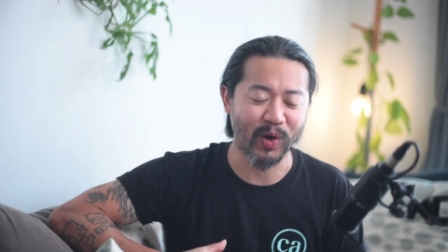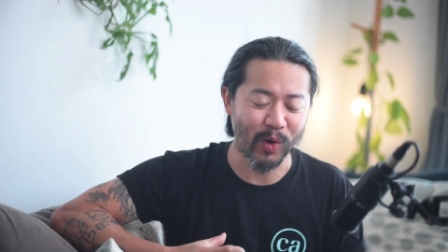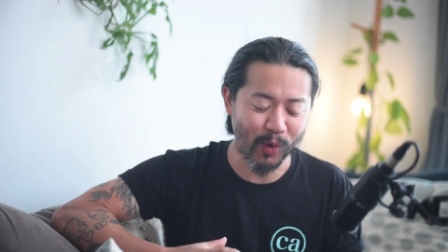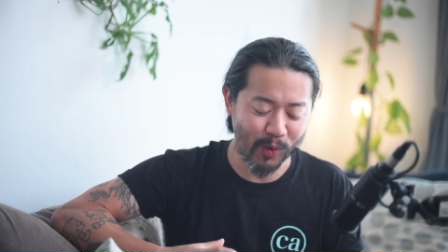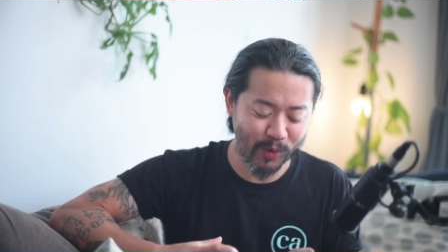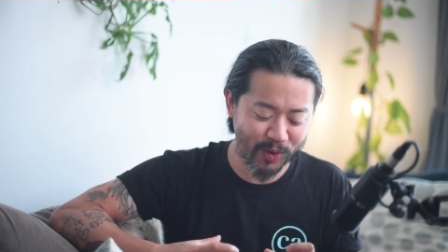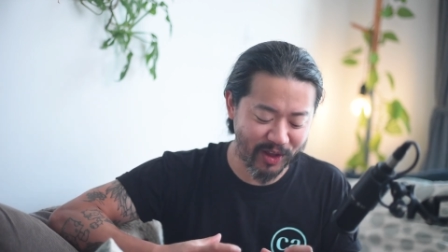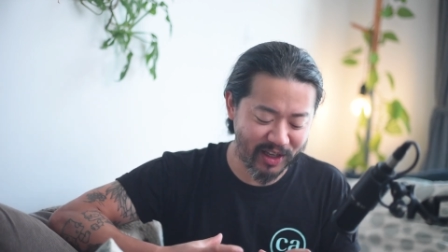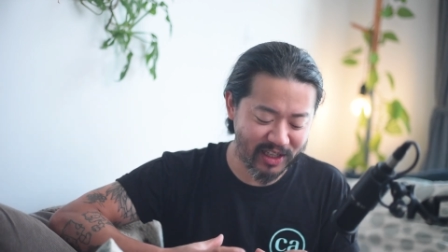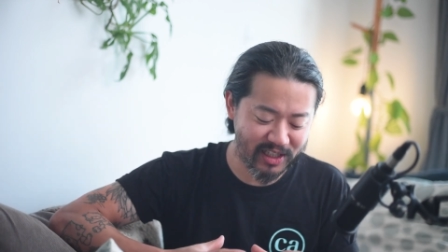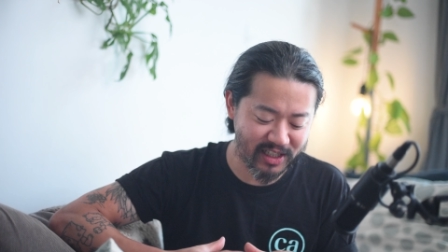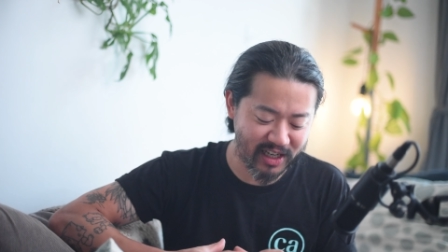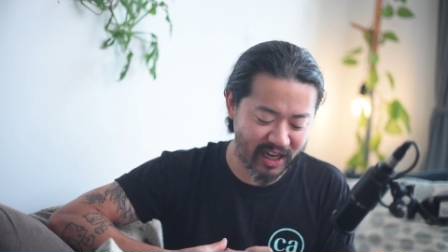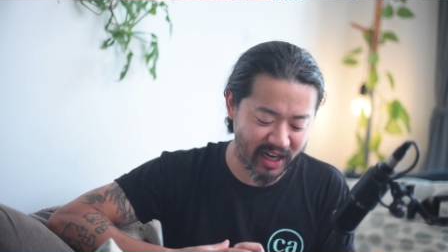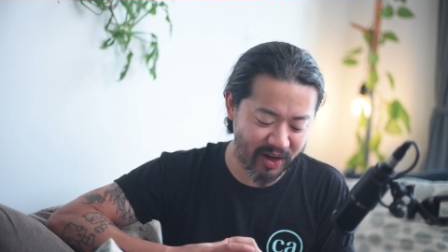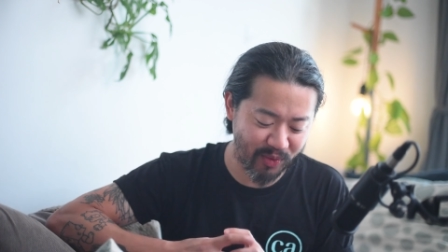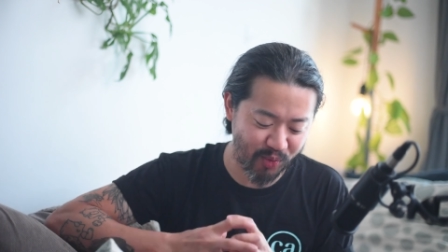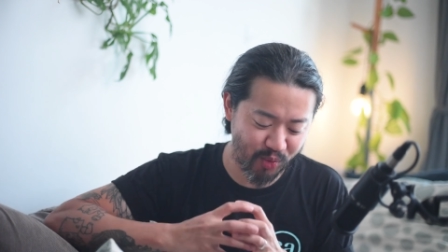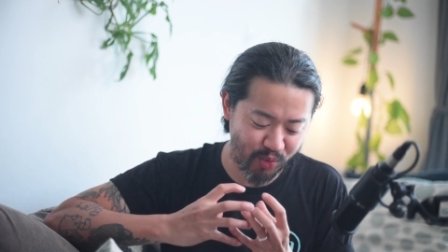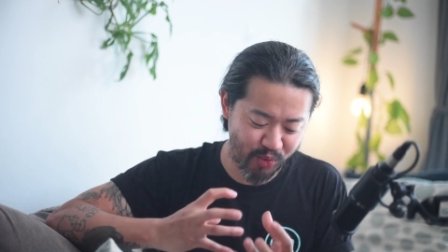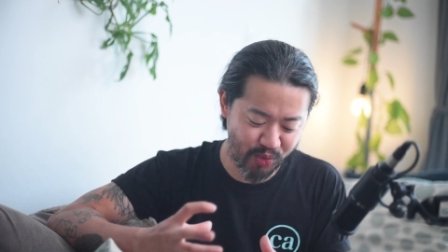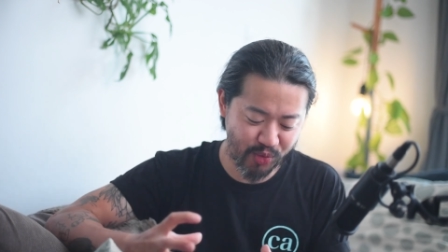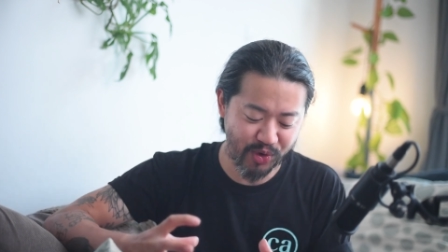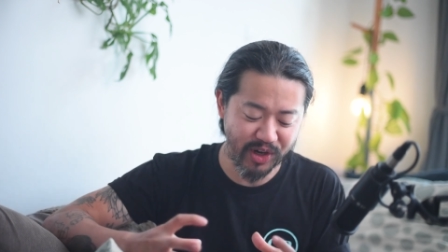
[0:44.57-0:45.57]
all these are
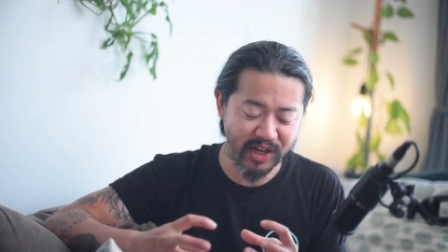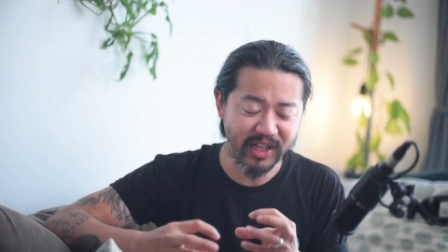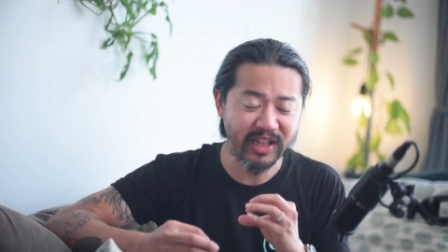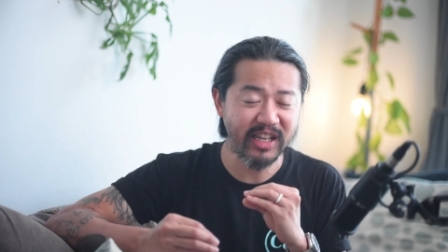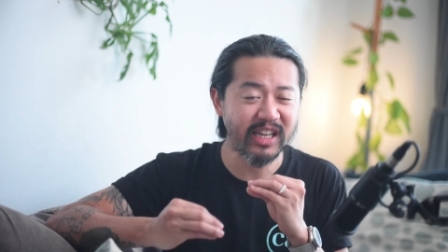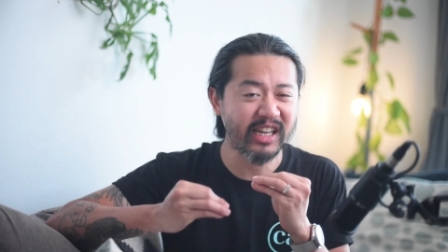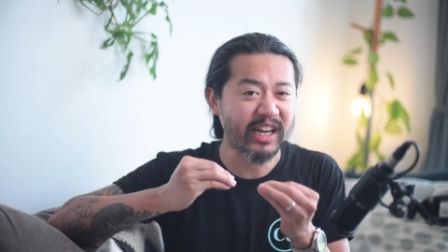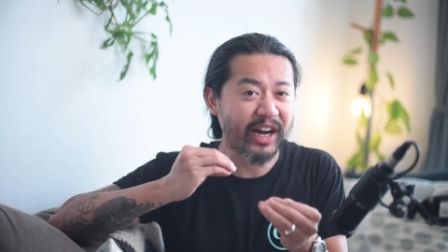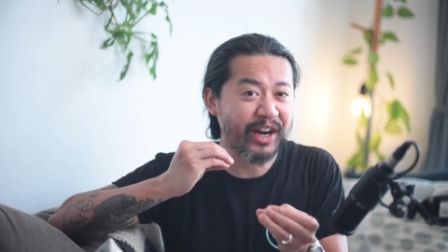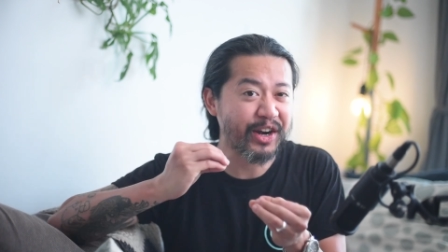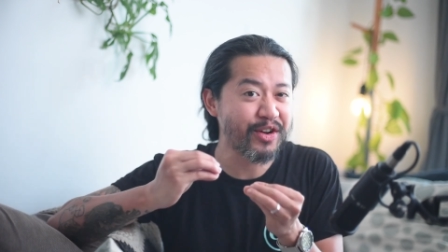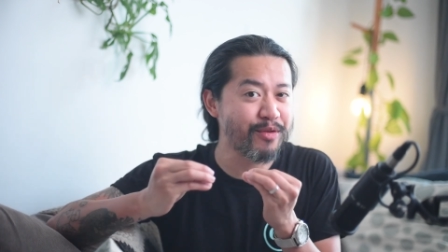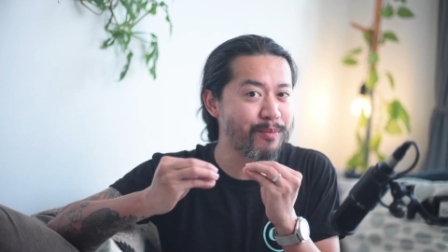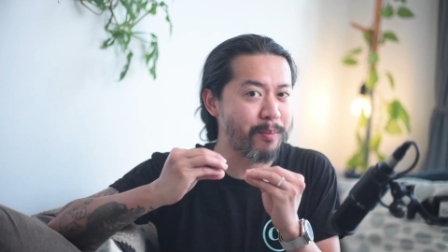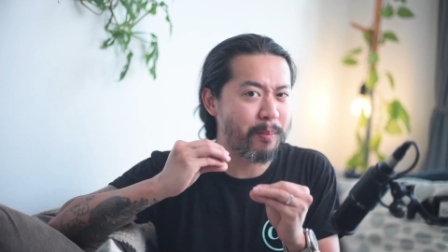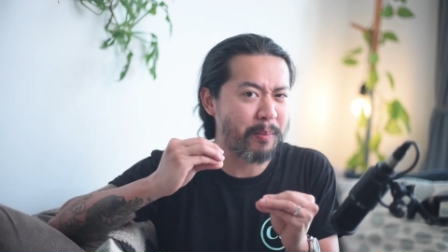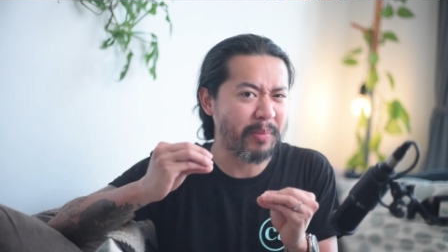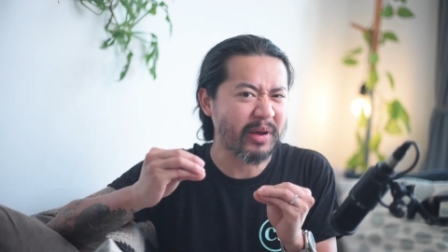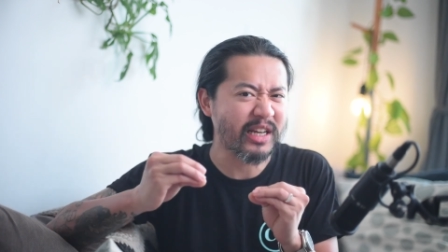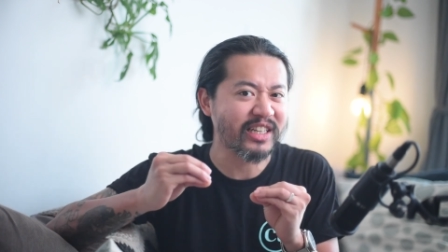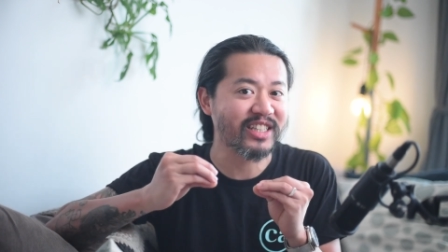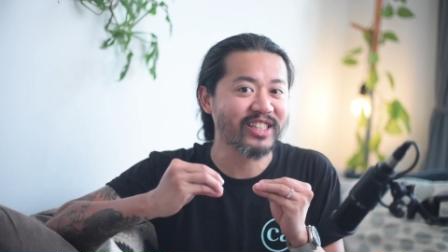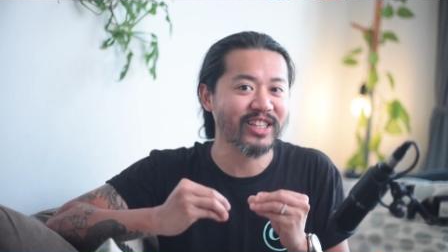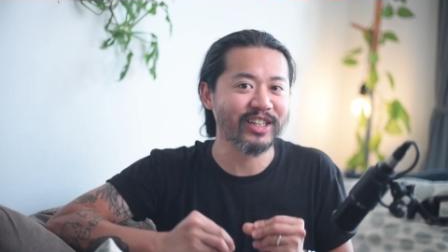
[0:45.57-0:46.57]
really kind of
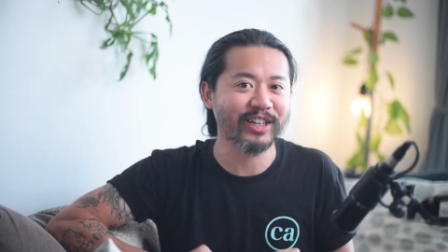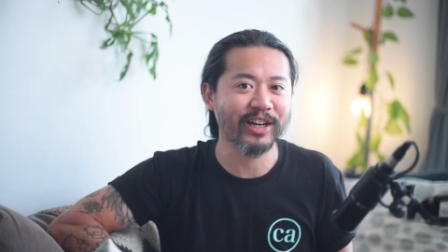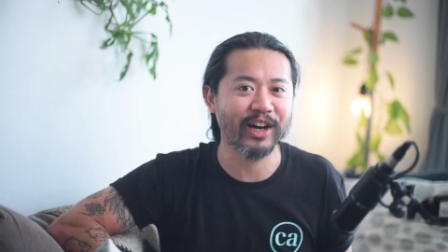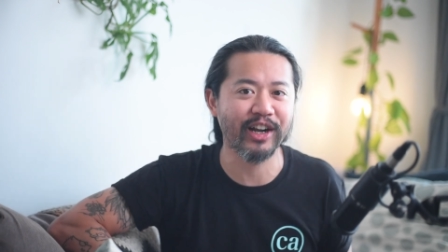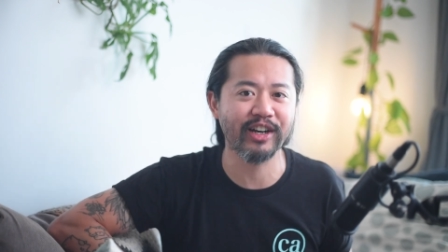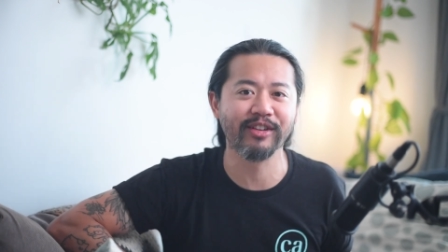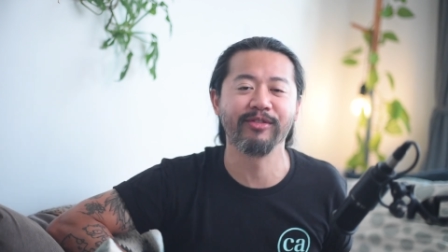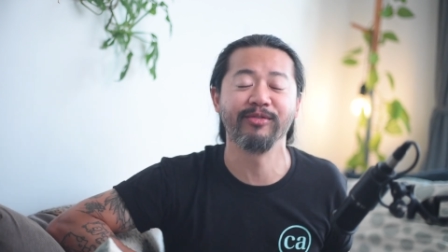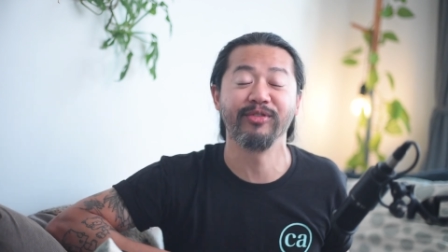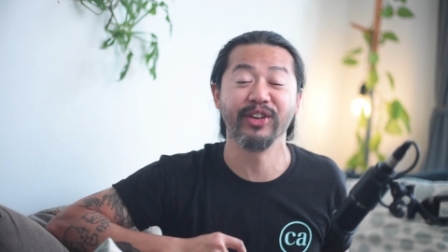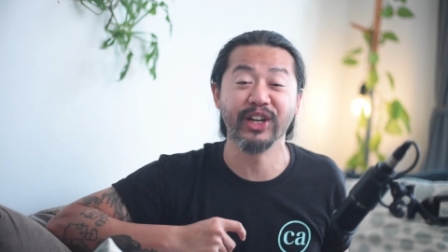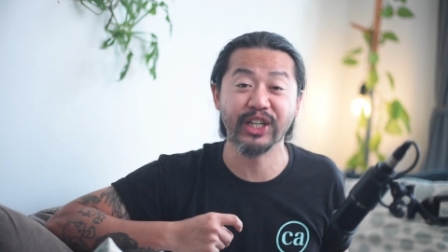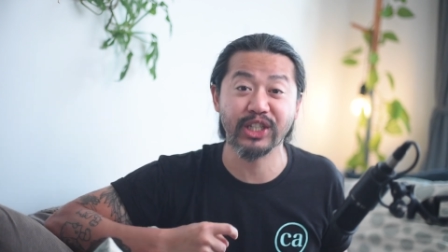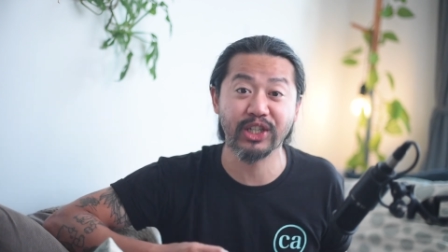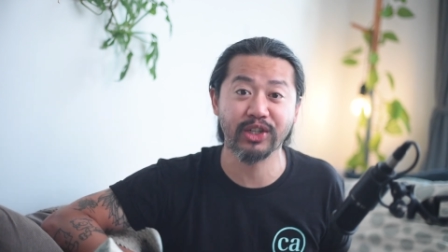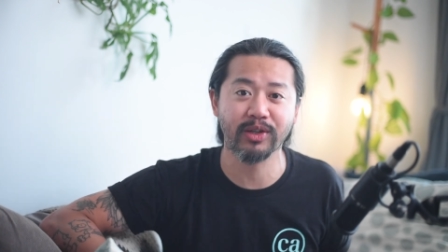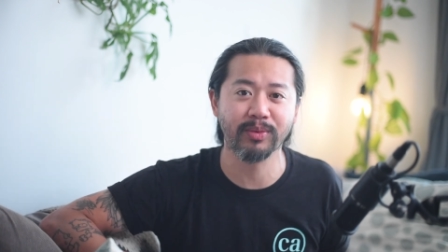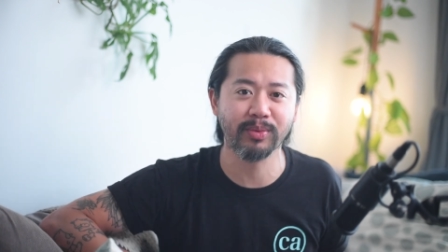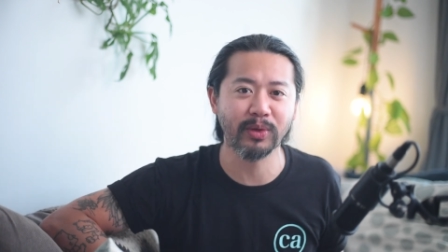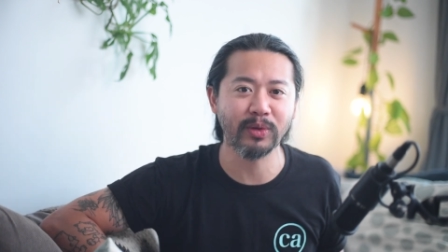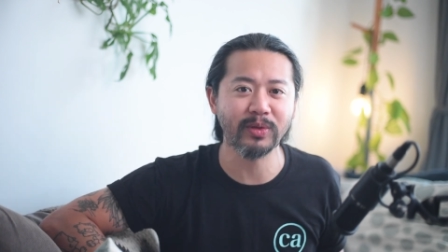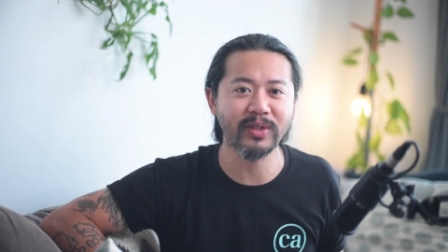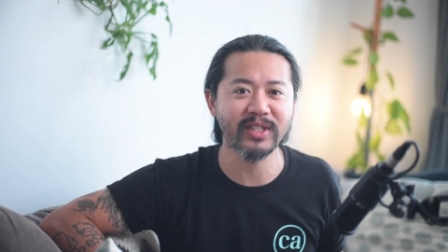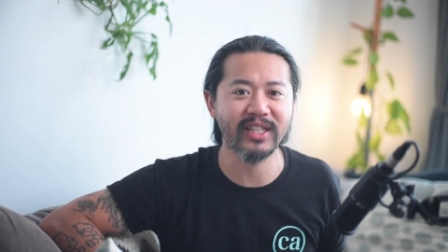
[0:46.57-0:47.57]
meaty kind of
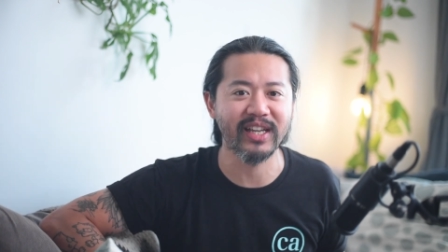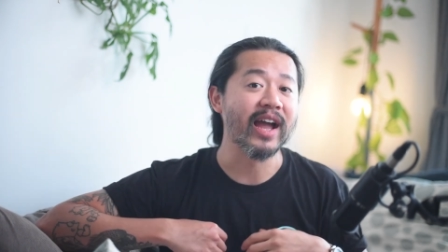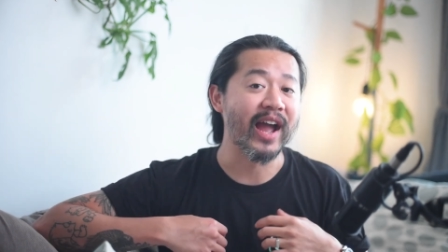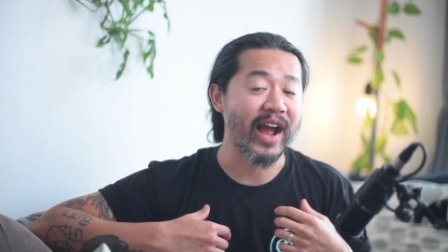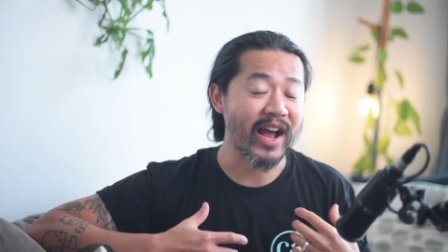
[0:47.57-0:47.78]
vegetables.